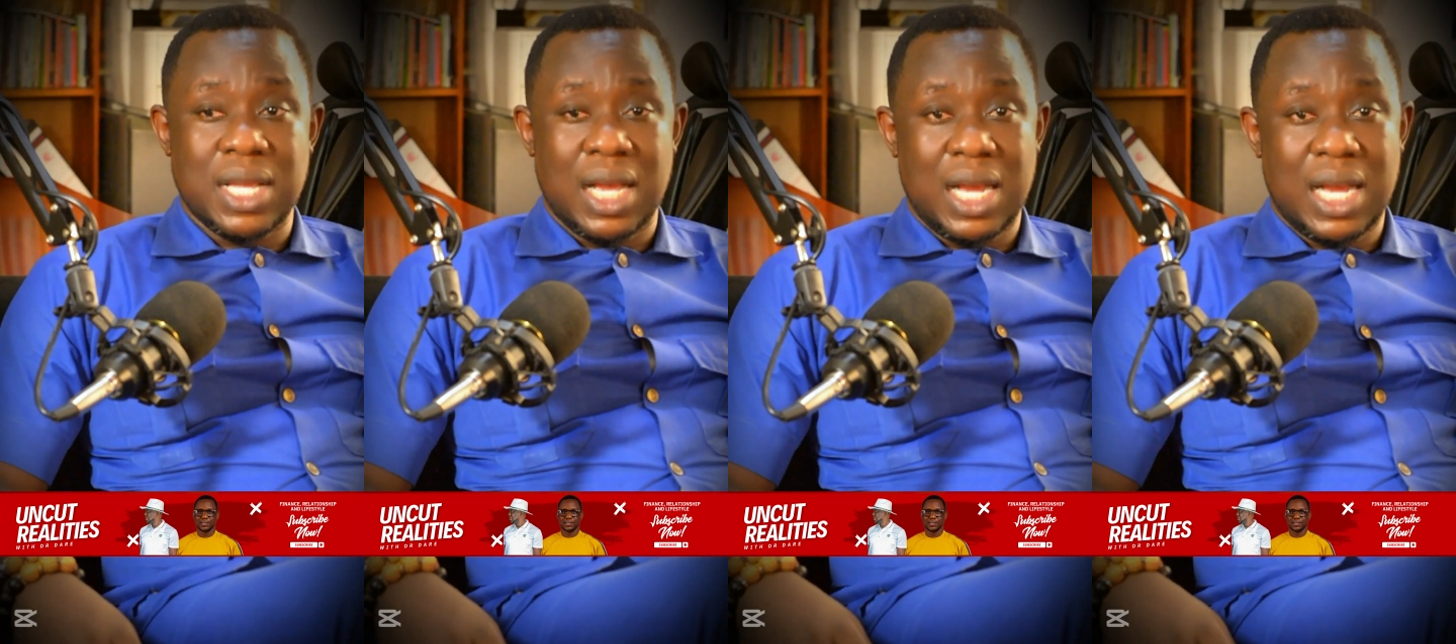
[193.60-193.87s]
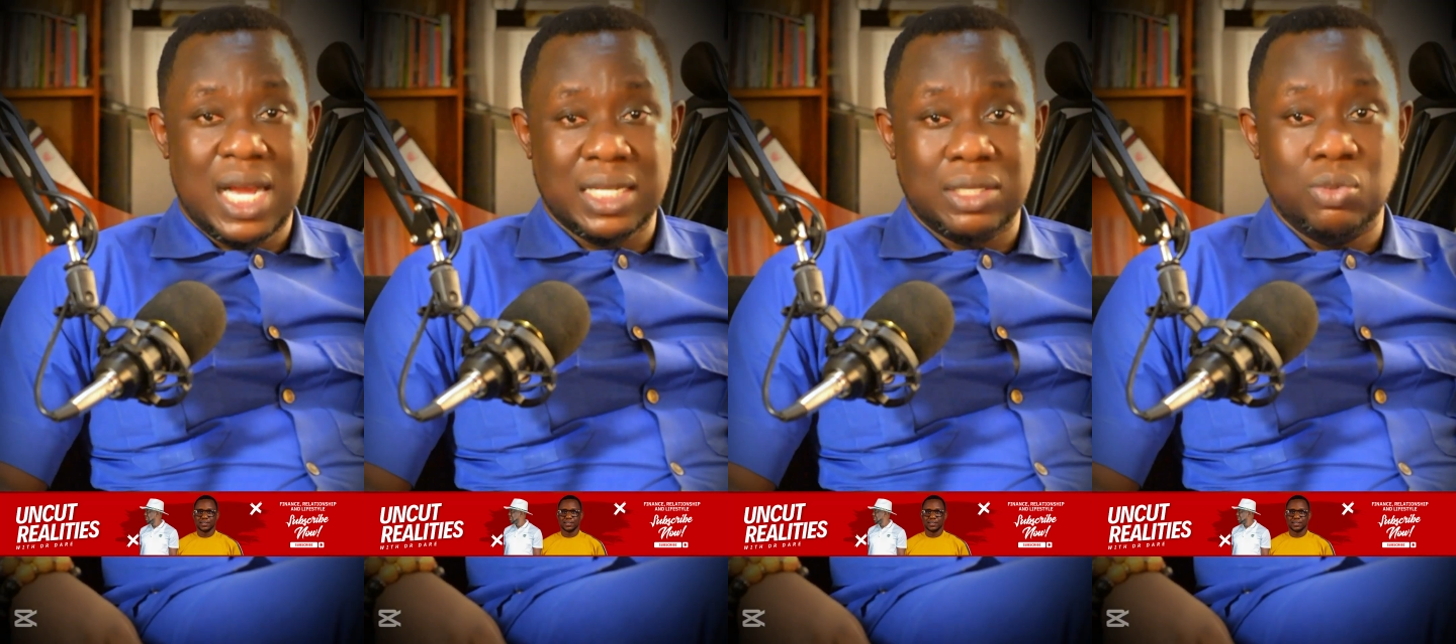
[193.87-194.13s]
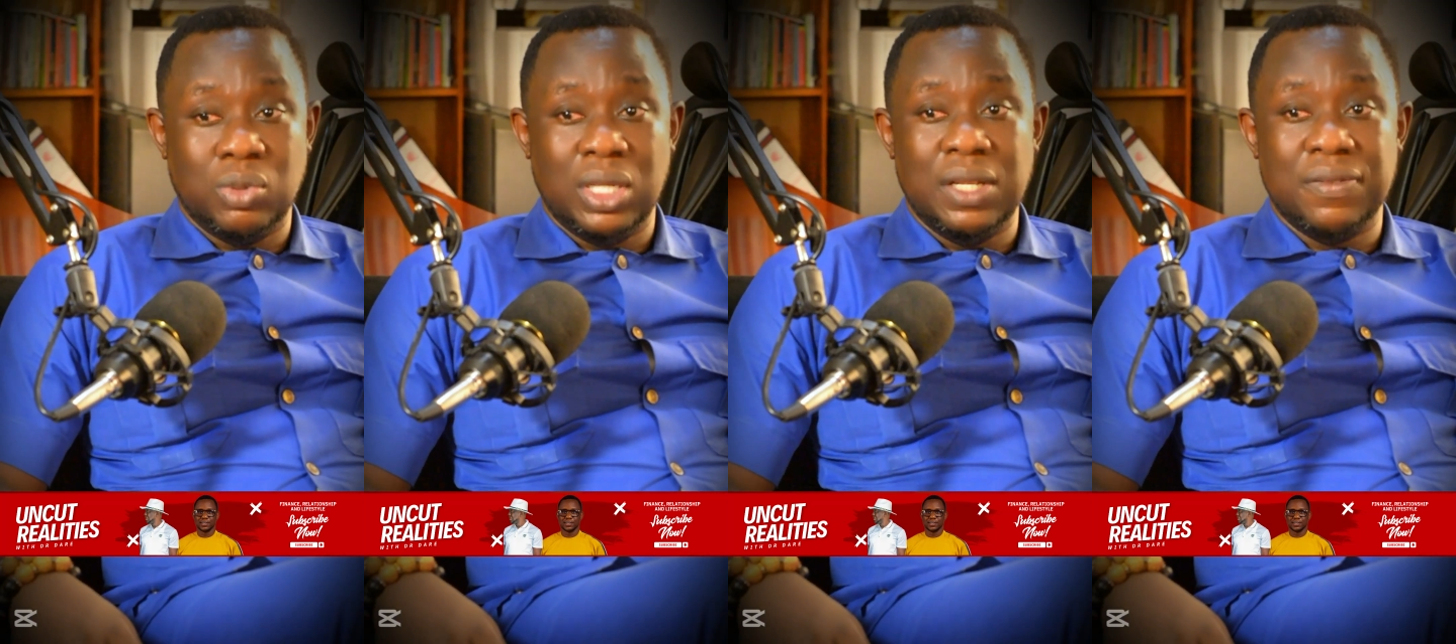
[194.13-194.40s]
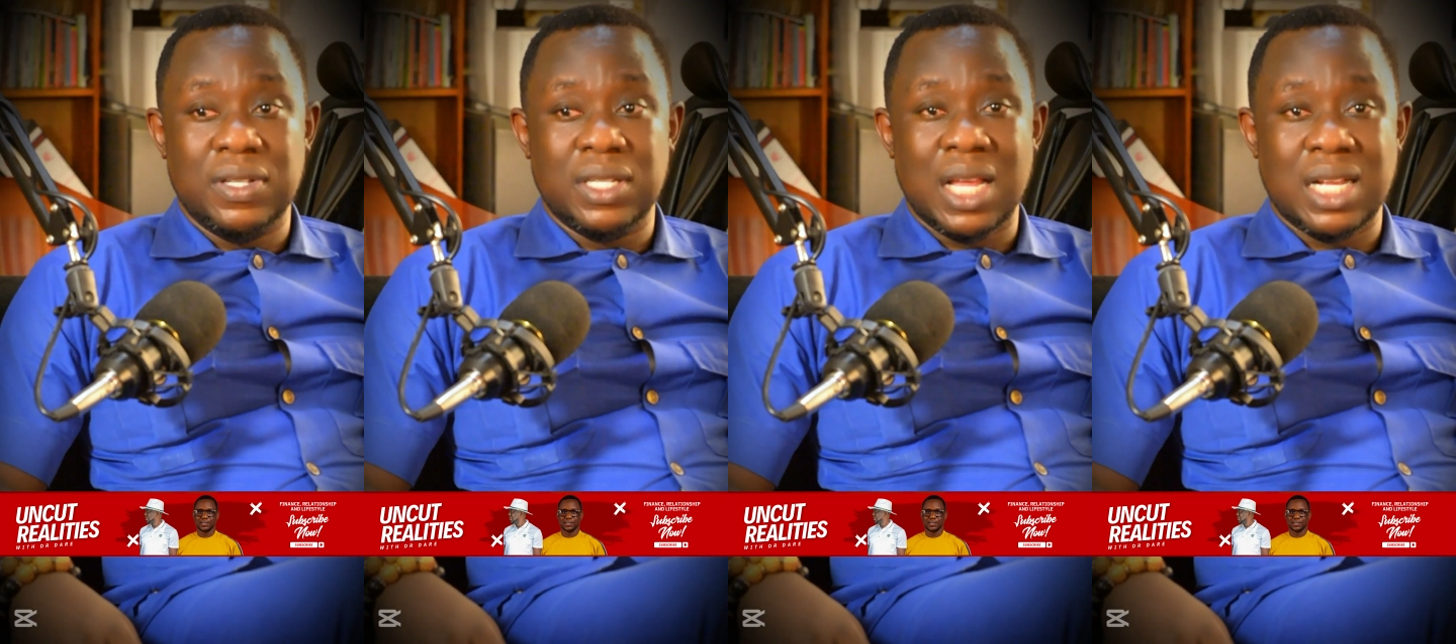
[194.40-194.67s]
are hard, we
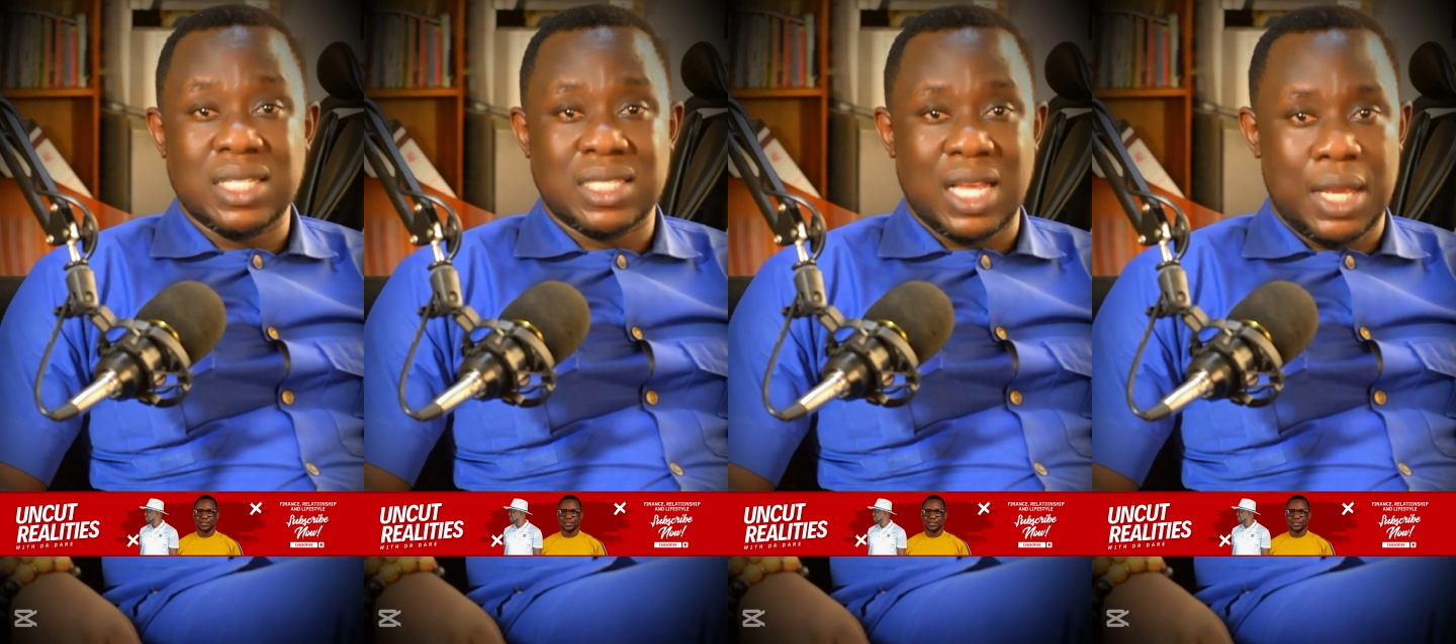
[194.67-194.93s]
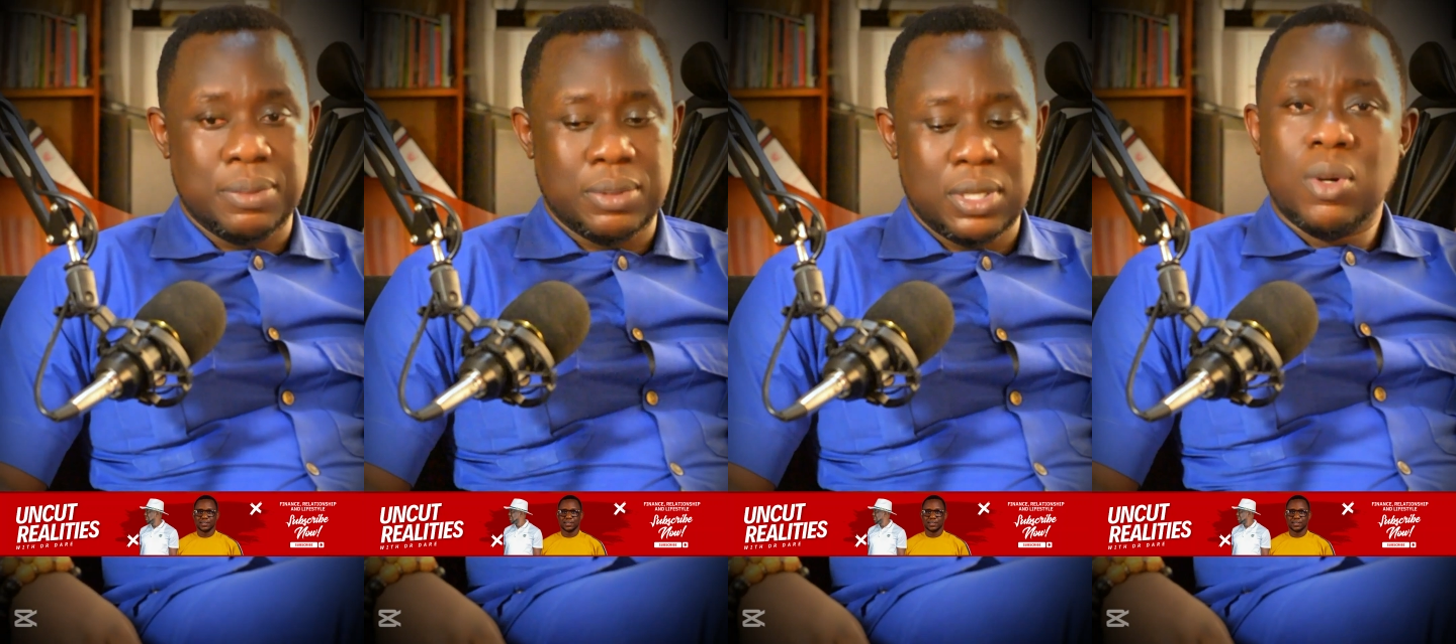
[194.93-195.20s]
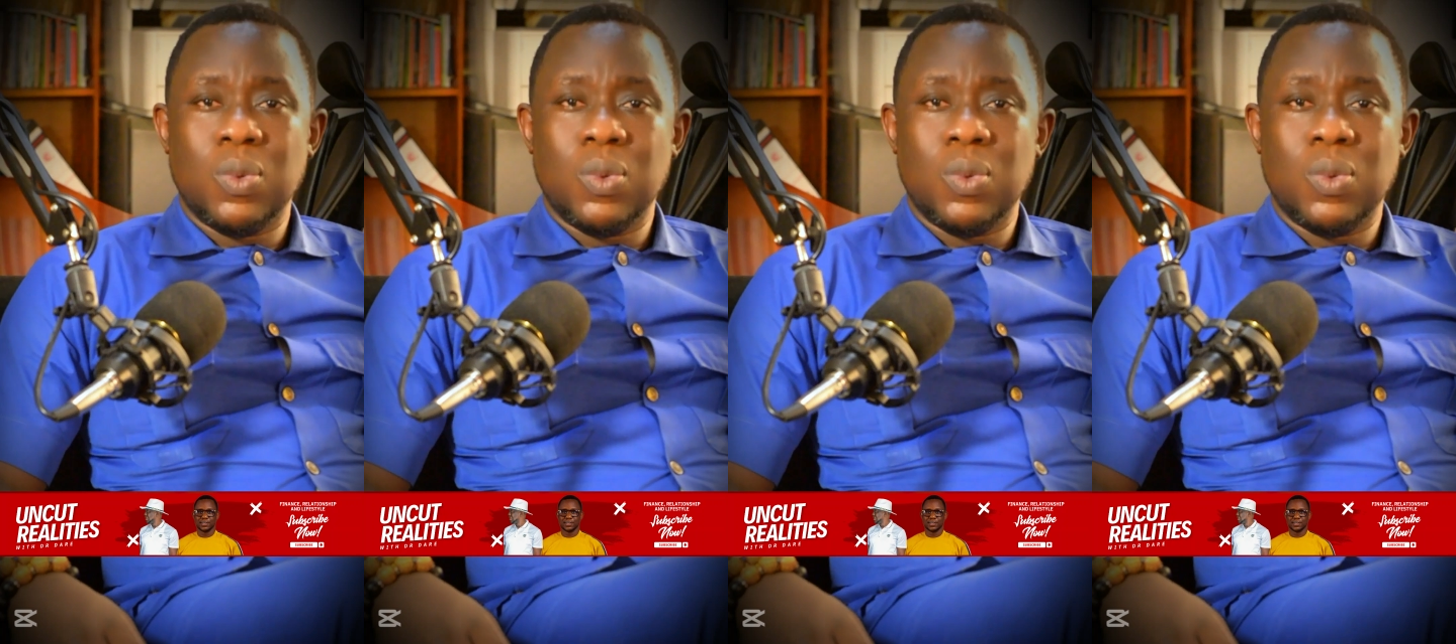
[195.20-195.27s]
live in hard times,